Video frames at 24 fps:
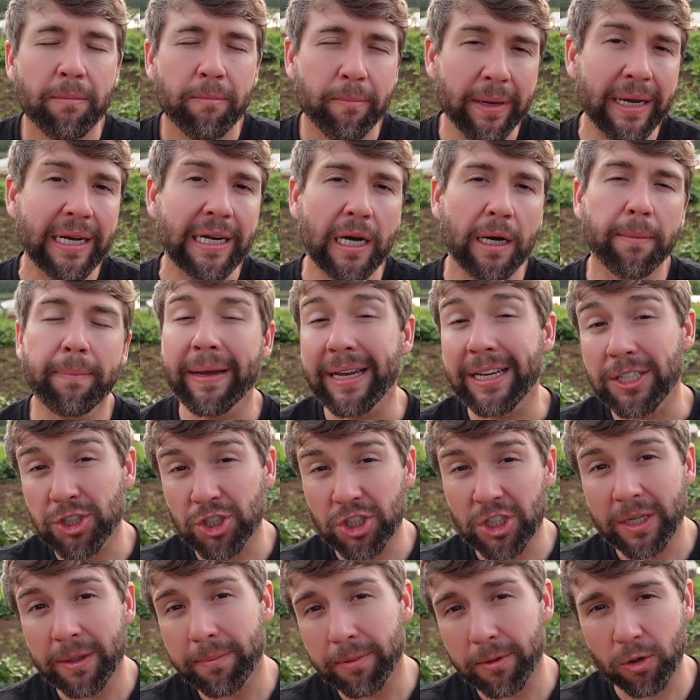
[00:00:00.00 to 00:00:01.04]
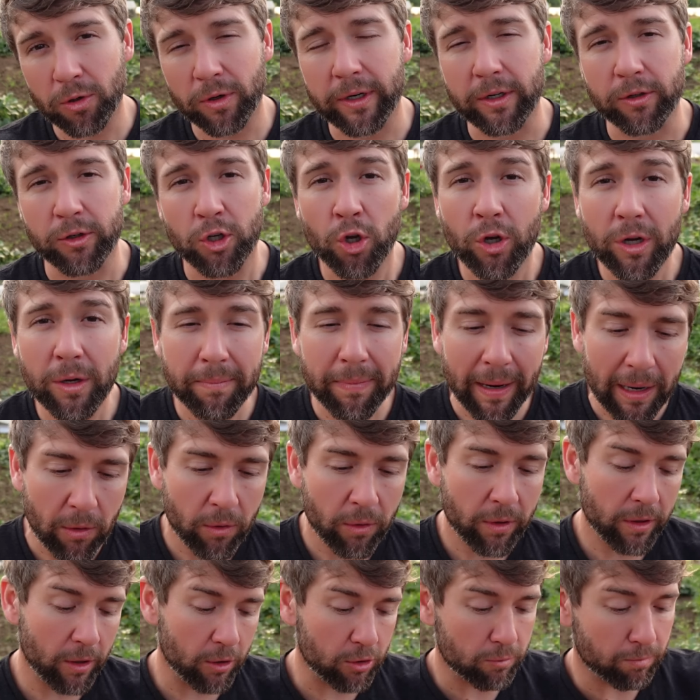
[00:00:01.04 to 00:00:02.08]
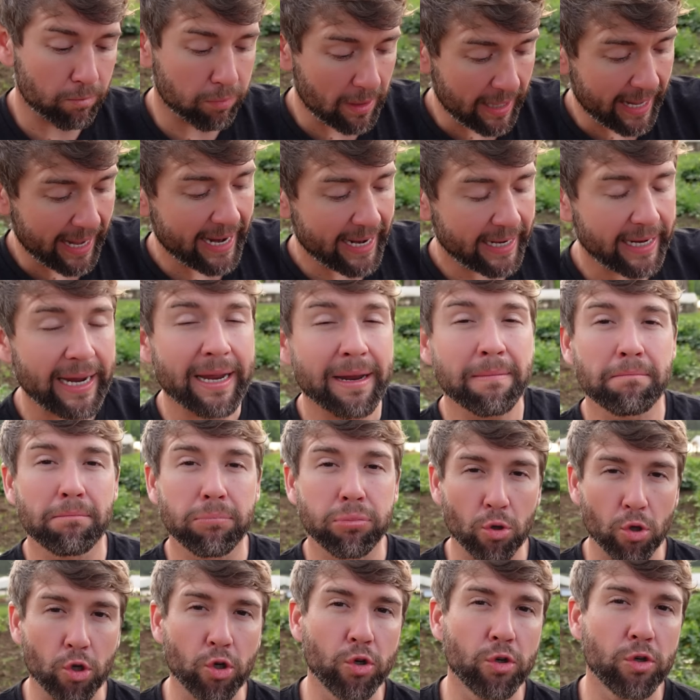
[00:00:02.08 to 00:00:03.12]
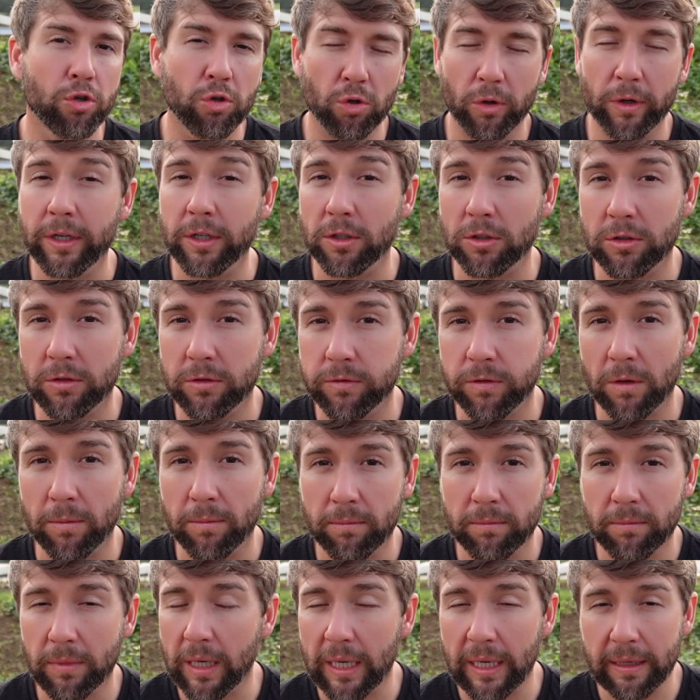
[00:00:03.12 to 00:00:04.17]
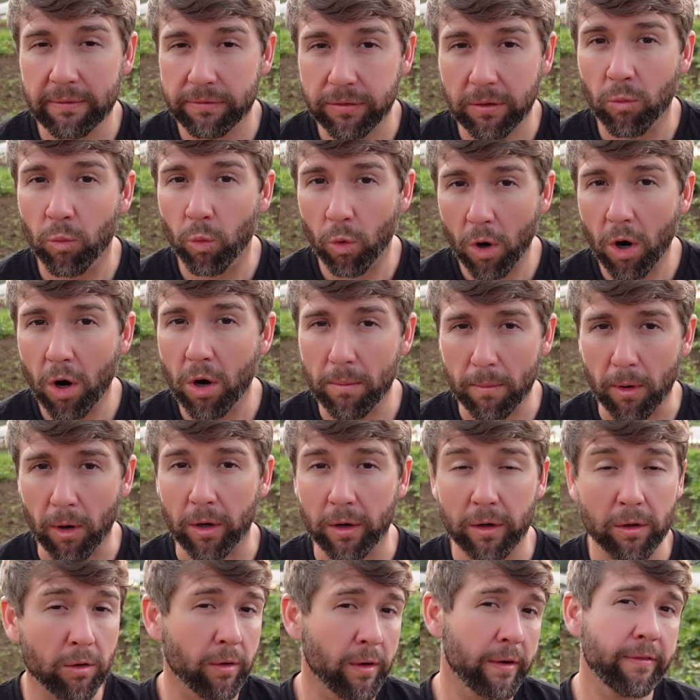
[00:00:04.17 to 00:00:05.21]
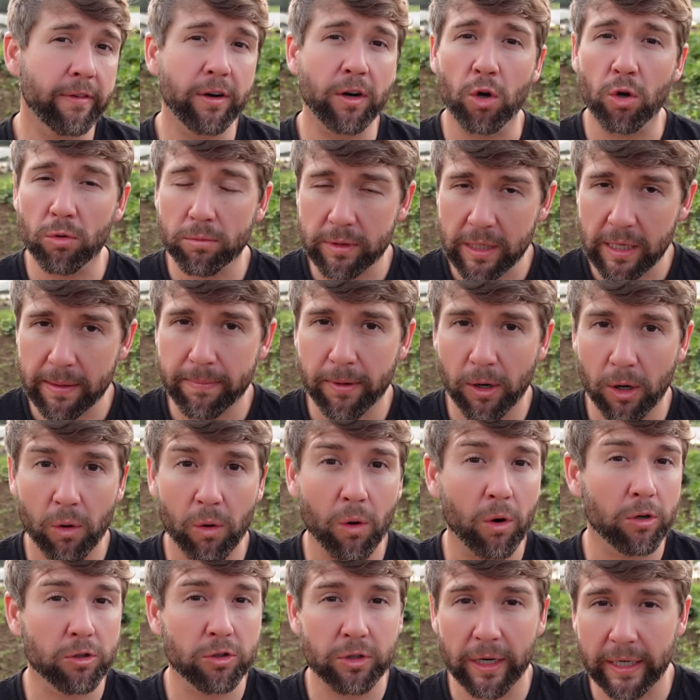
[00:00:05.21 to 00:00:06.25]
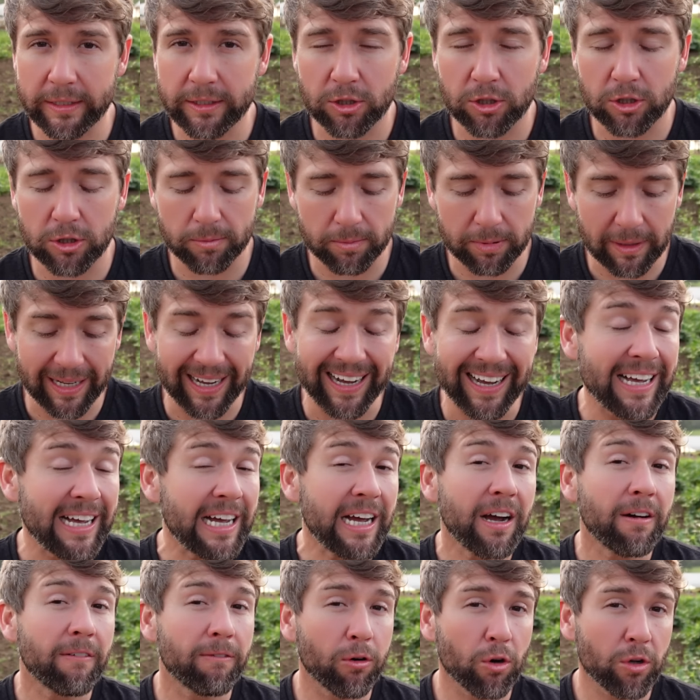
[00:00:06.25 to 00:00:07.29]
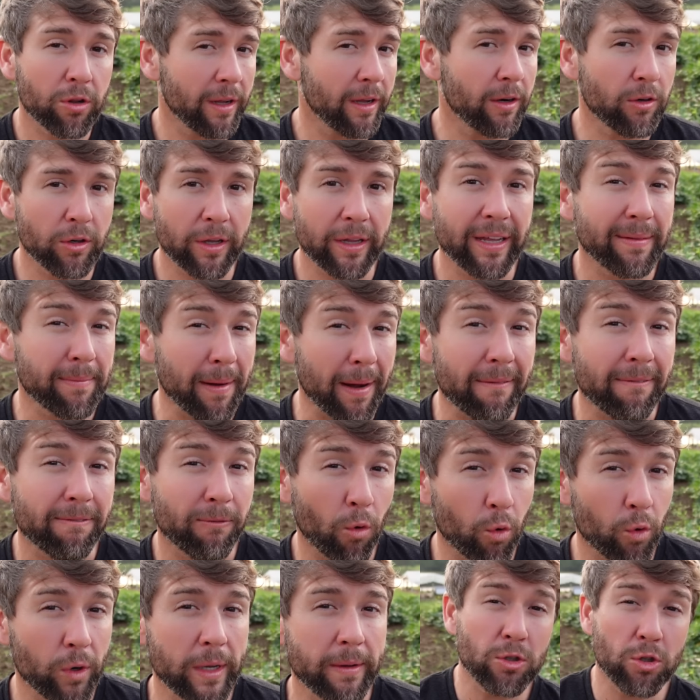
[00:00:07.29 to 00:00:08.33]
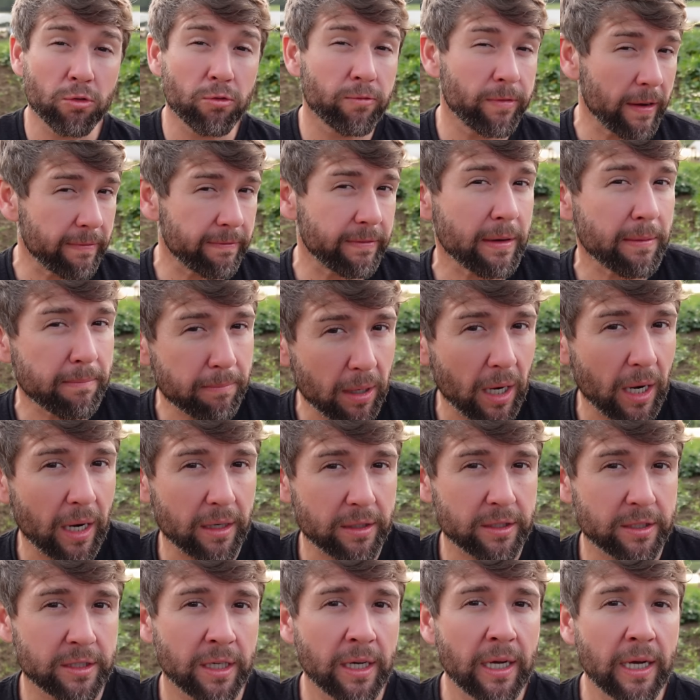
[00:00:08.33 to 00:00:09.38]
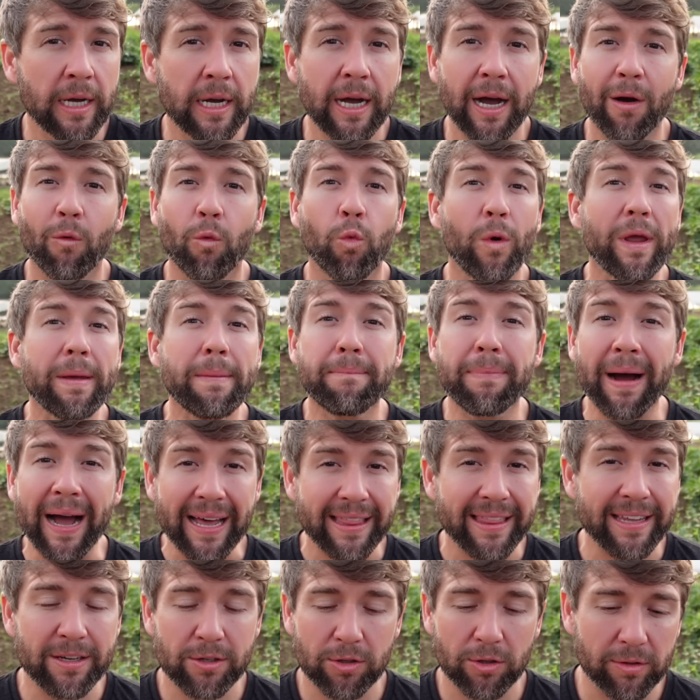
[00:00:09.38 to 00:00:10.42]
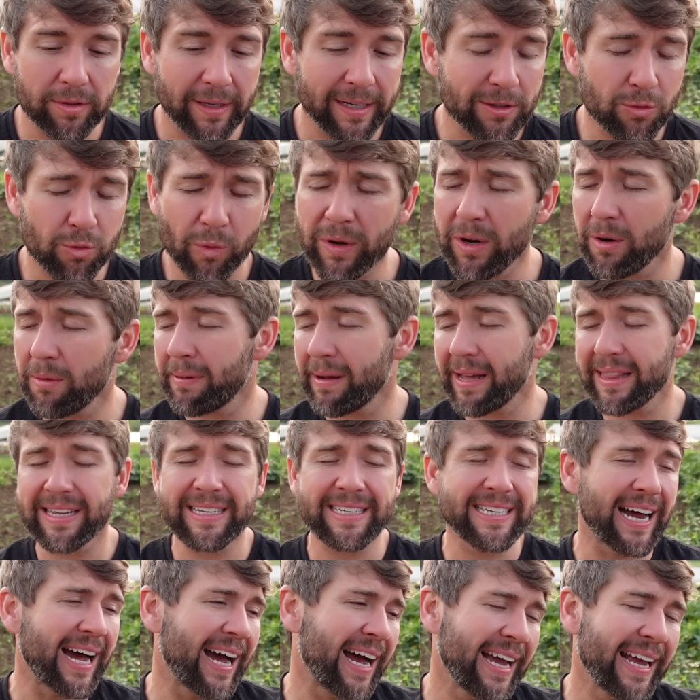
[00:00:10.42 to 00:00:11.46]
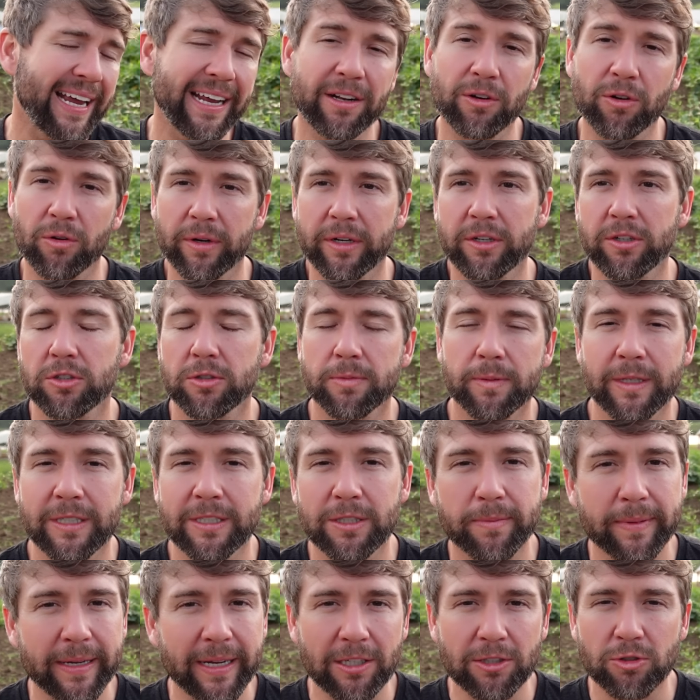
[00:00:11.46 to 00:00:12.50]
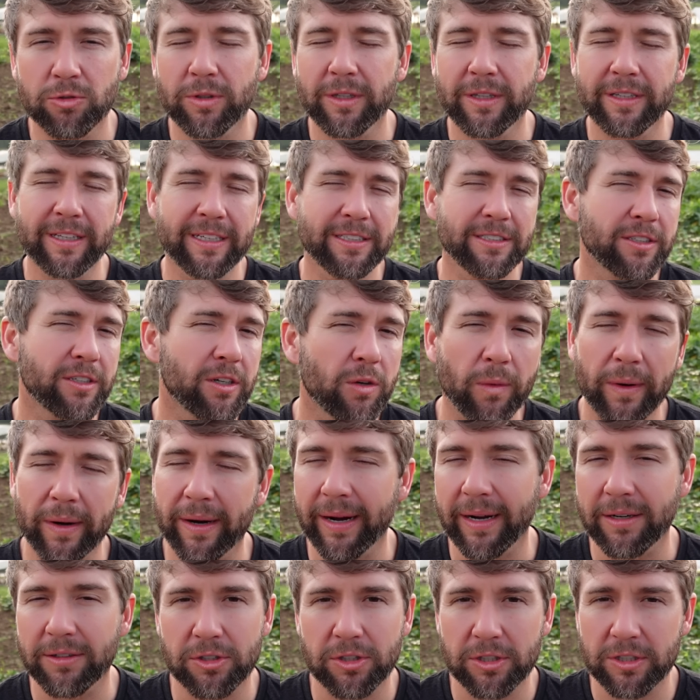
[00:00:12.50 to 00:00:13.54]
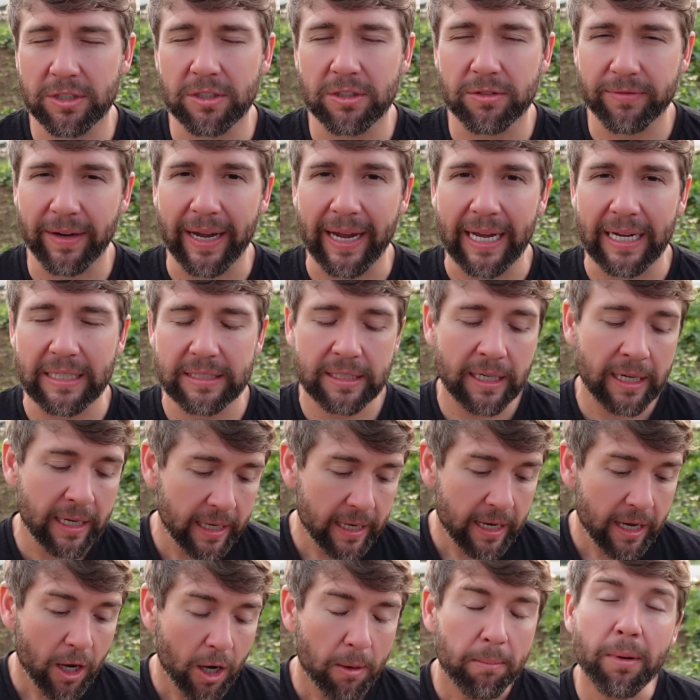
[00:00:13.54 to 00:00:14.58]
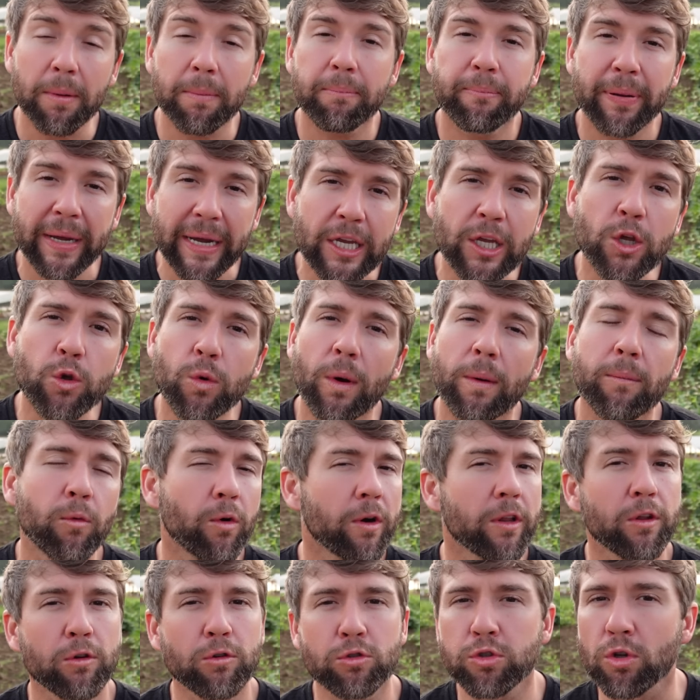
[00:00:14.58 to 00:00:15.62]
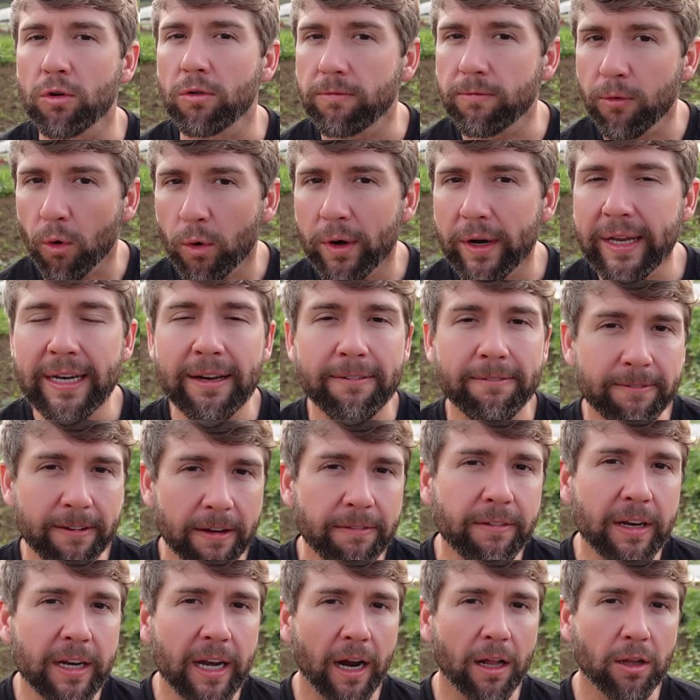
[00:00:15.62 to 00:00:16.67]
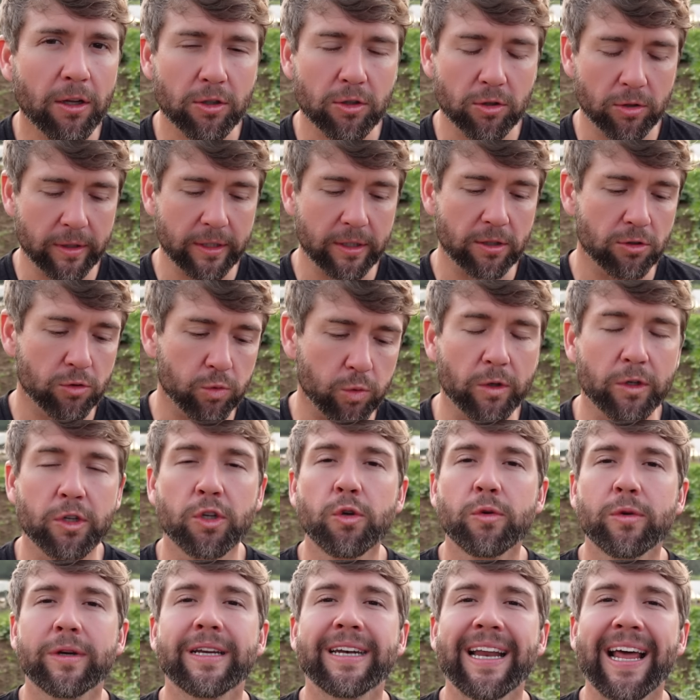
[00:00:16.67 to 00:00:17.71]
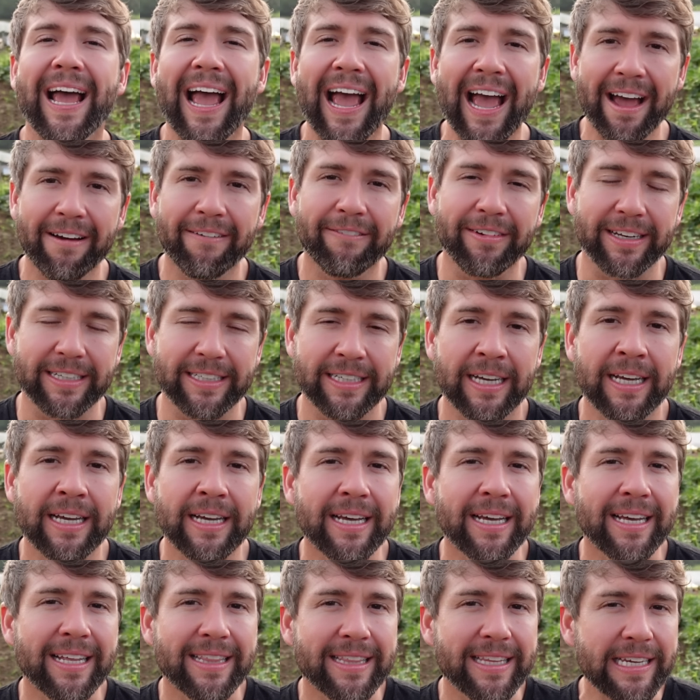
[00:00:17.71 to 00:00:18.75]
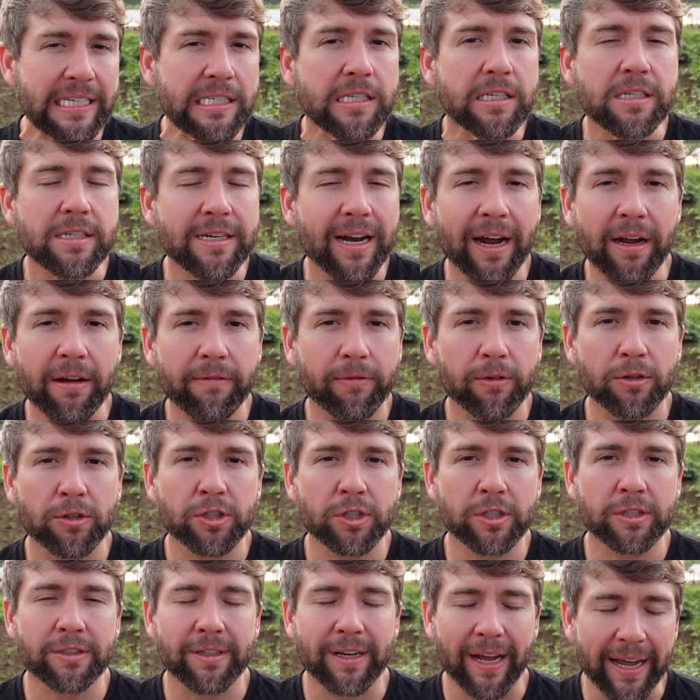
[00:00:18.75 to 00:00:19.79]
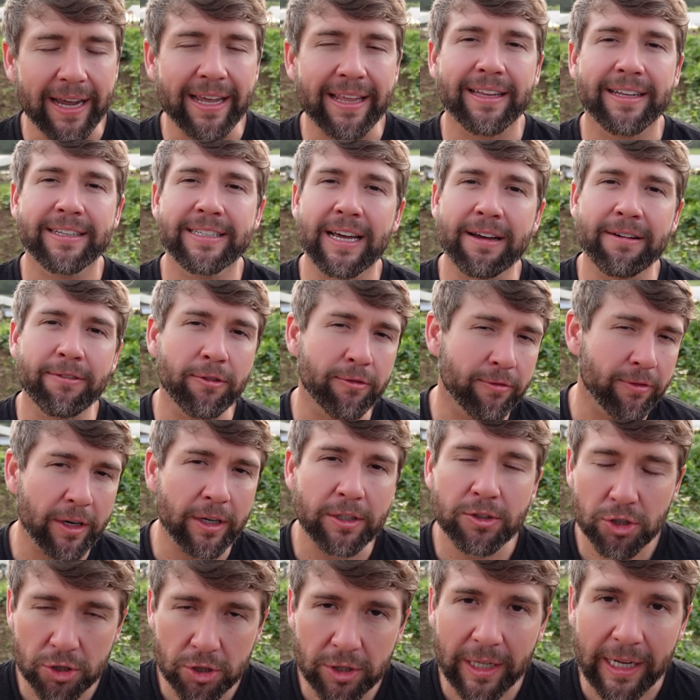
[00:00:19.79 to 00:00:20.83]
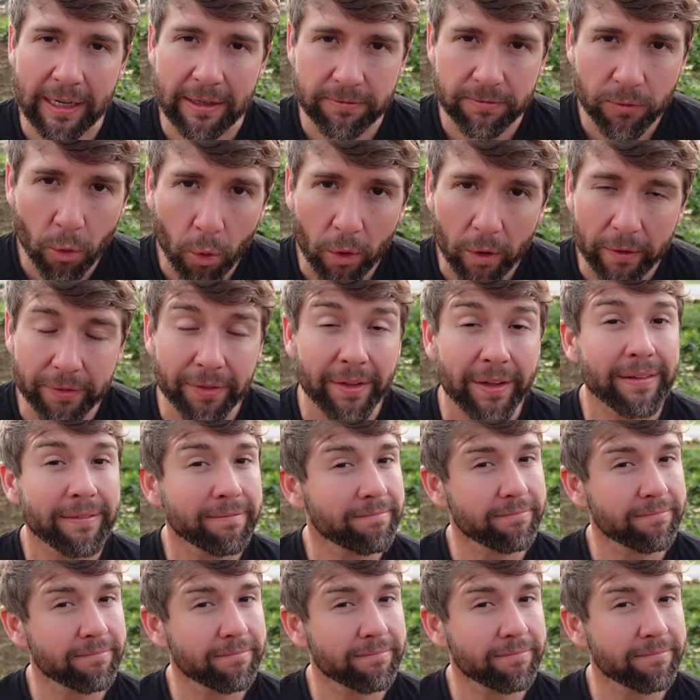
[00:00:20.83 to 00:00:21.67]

Pick up a cheap grill. You could buy one of those black and blue grills from uh, from Walmart or even Home Depot or Tractor Supply for literally about forty to fifty bucks. We buy these little things. We don't buy these high-end grills because, to be honest with you, they still wear out just as fast. But pick you up one of those little forty to fifty dollar grills where you can have it. This is not for just, hey, let's have a fun July fourth.